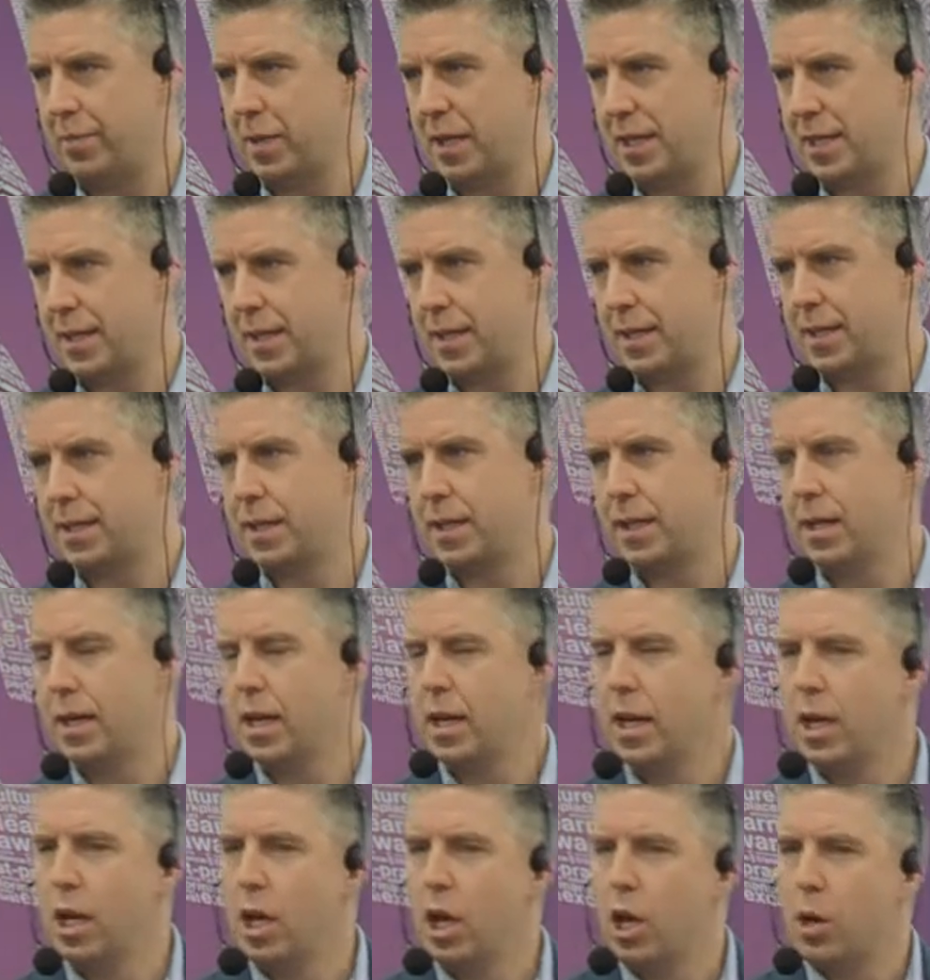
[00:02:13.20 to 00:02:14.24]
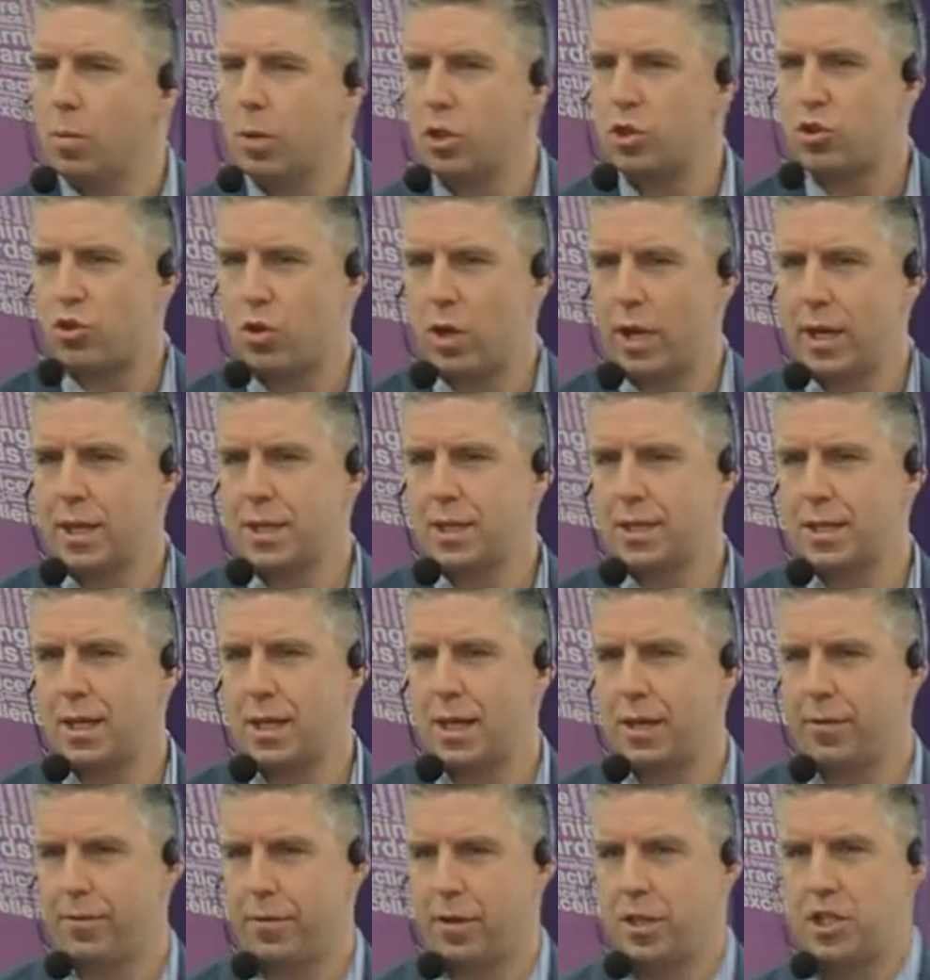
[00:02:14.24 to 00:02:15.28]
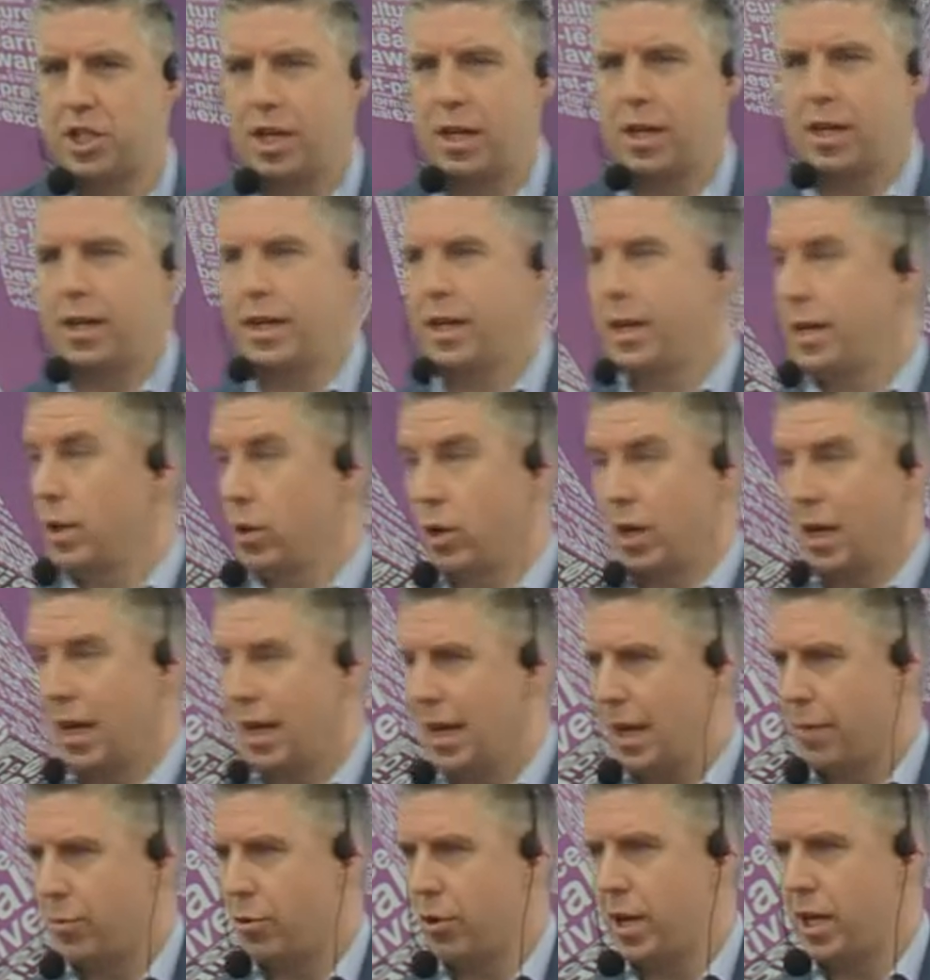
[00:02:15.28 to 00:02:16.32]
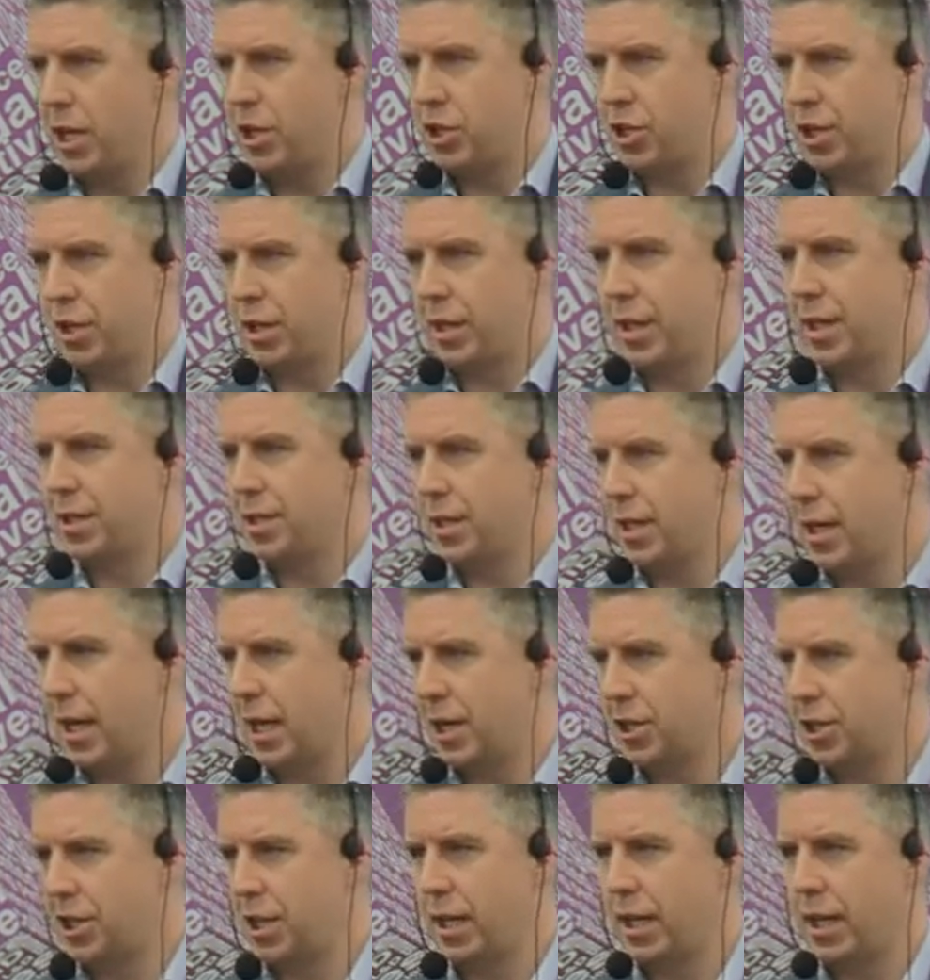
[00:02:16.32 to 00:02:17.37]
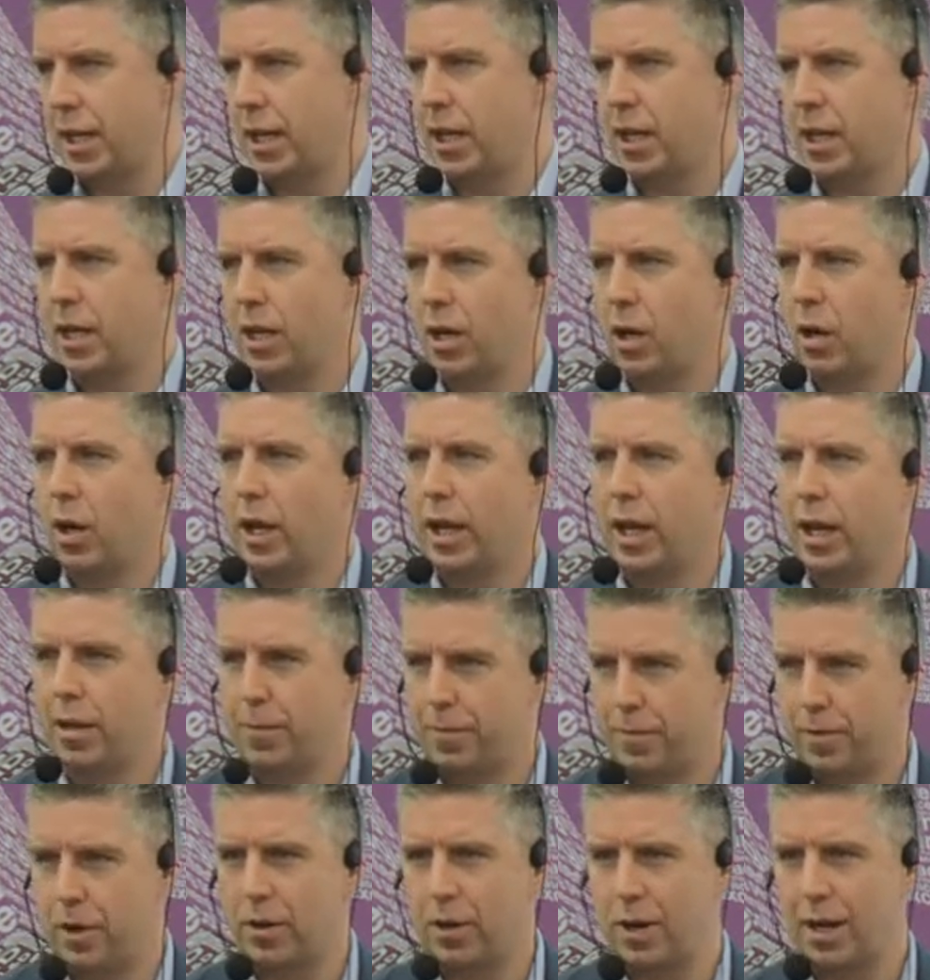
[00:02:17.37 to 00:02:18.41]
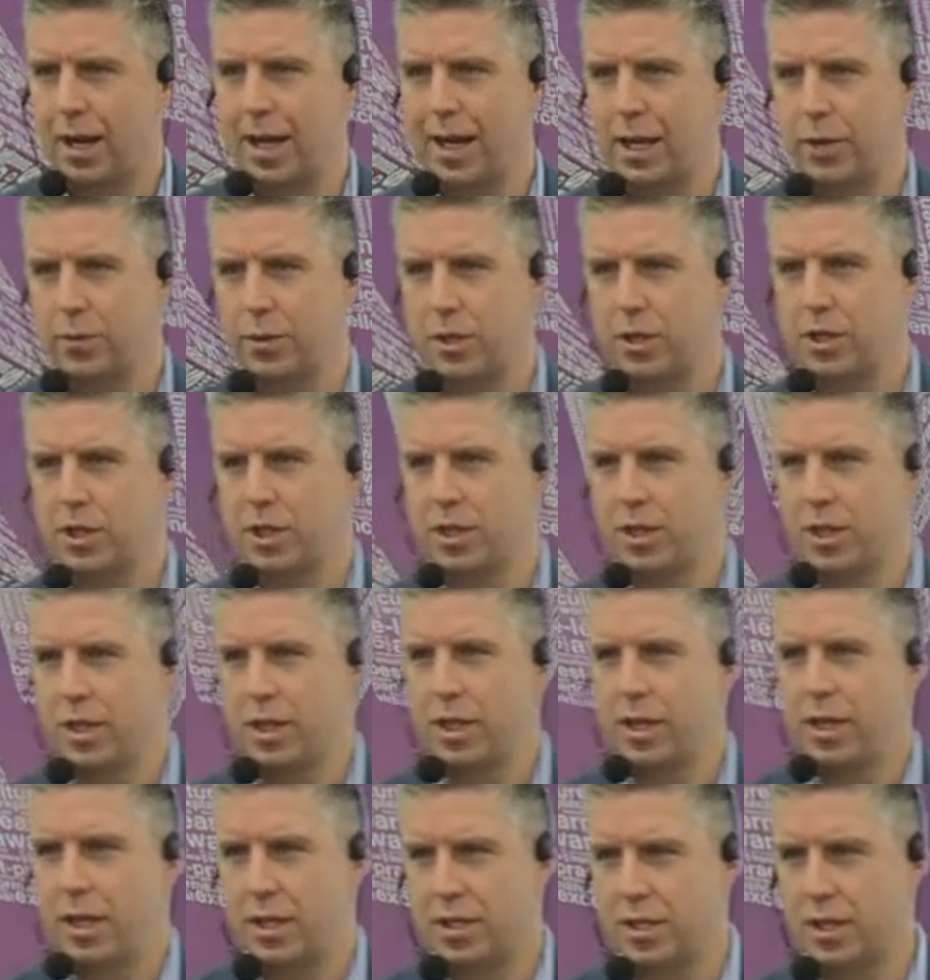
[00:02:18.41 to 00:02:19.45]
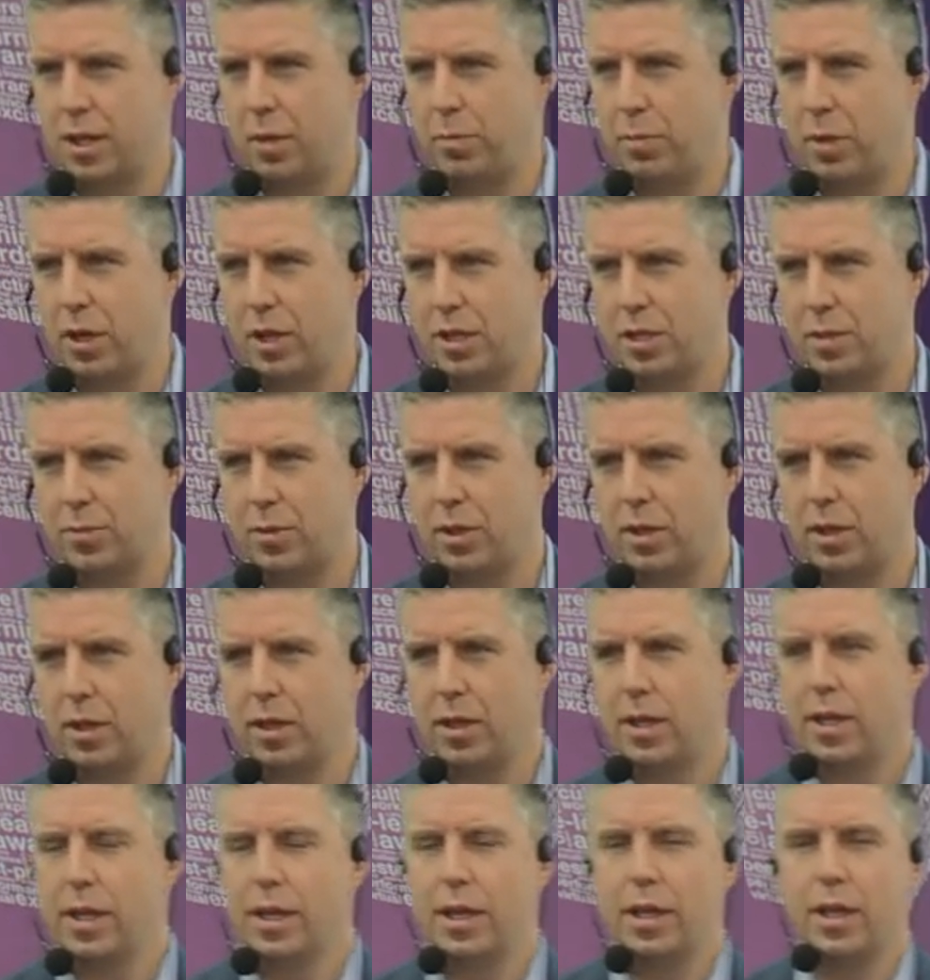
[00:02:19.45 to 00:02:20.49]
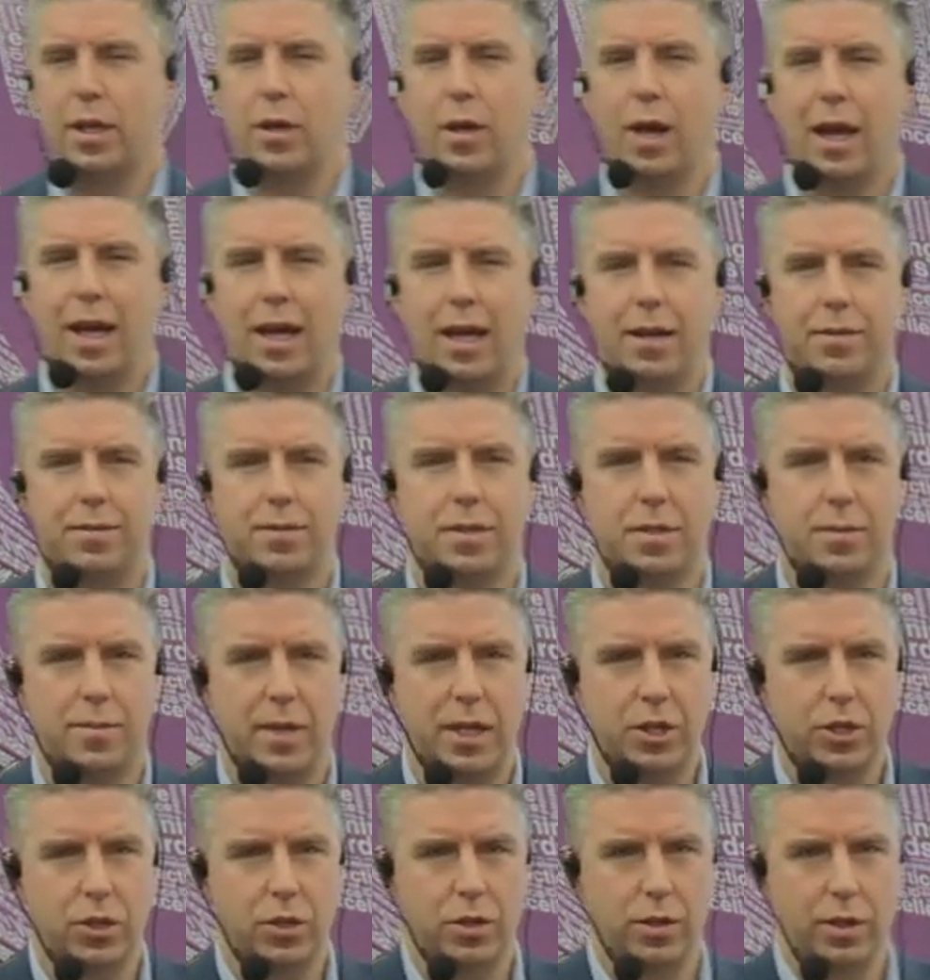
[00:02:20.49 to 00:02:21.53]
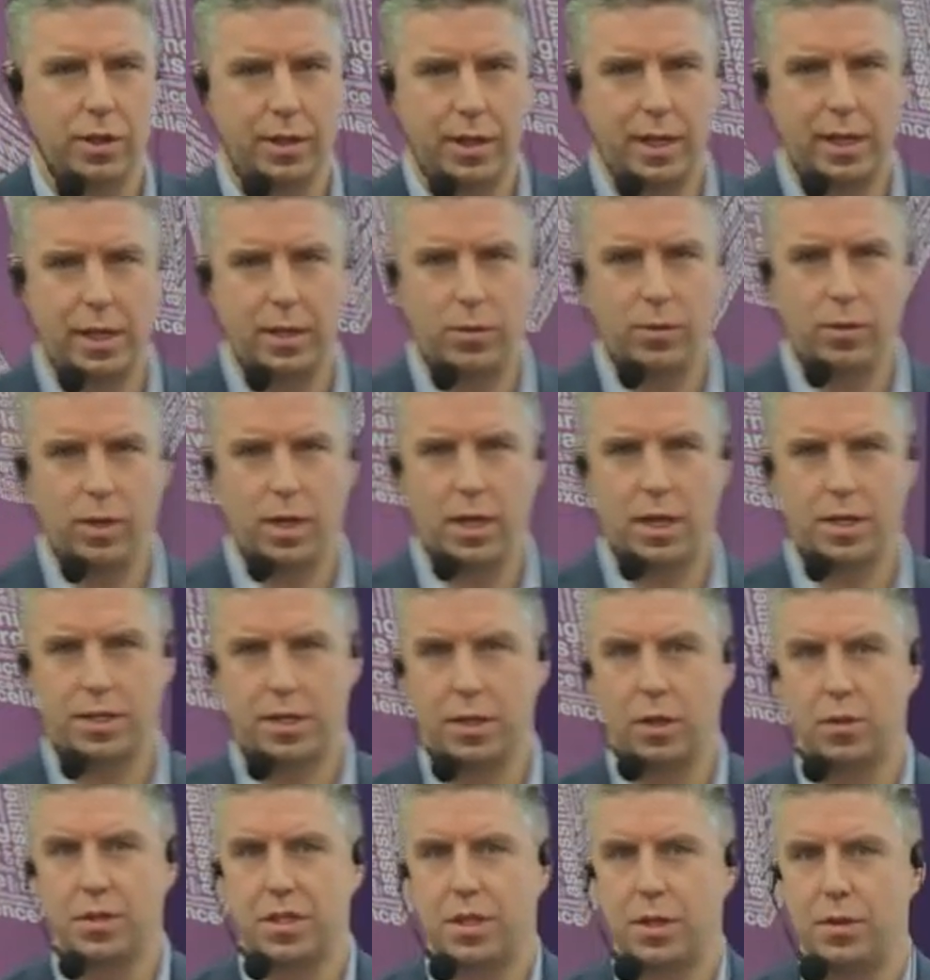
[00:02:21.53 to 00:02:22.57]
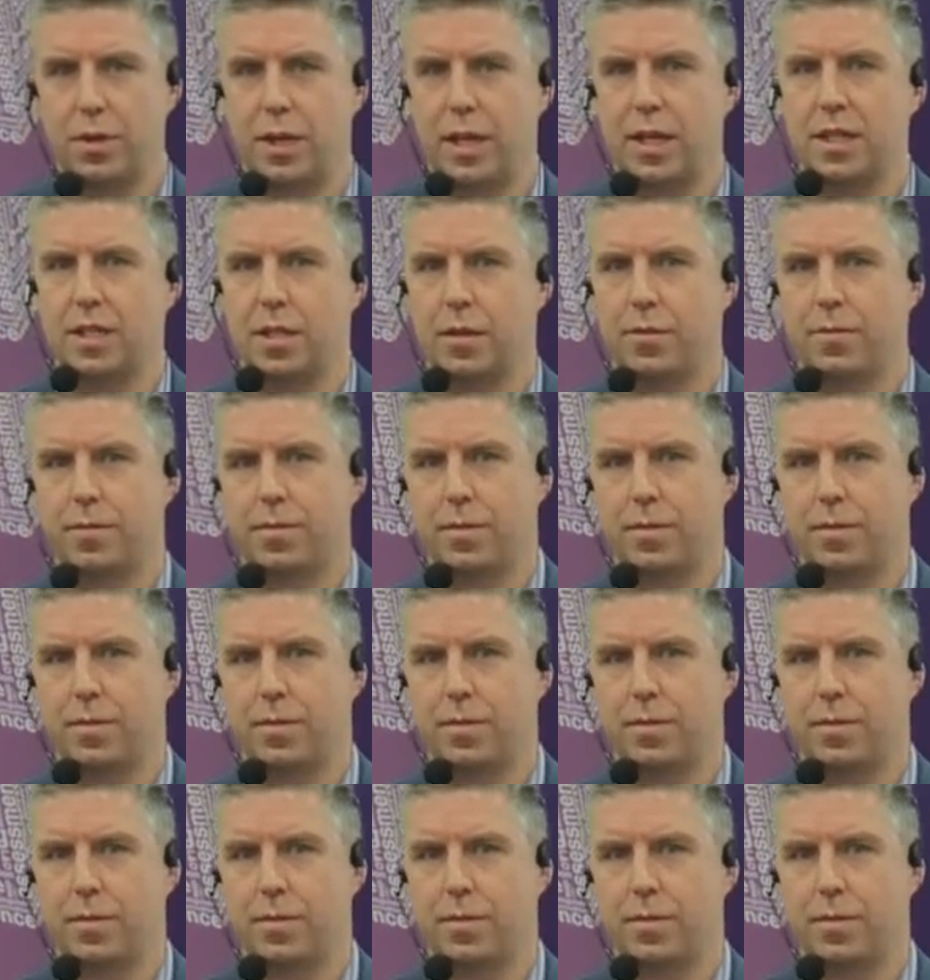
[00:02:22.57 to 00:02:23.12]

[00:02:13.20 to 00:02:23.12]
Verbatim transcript: business. But trying to deliver agility or collaboration internationally in a foreign language is not possible. You have to make sure that it relies on those two things of